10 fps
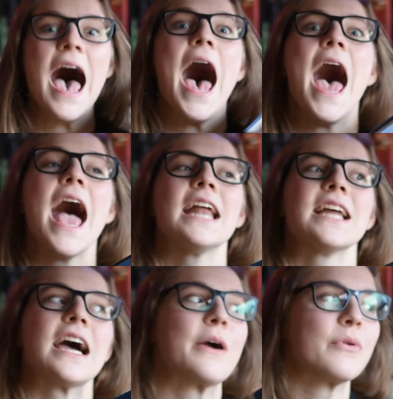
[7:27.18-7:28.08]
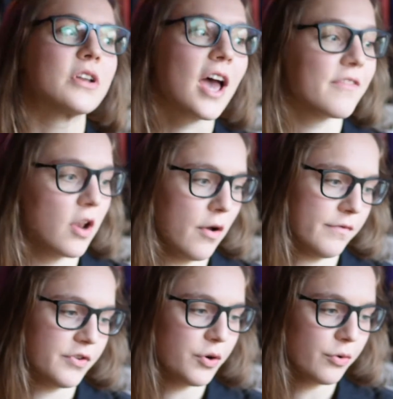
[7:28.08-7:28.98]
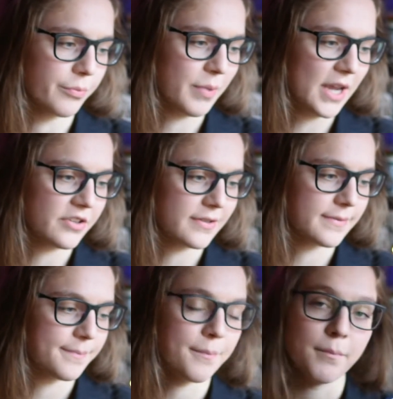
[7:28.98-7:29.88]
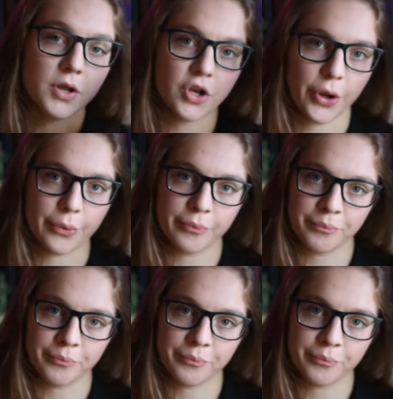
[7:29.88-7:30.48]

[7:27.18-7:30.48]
And I would have loved golden pages, but no.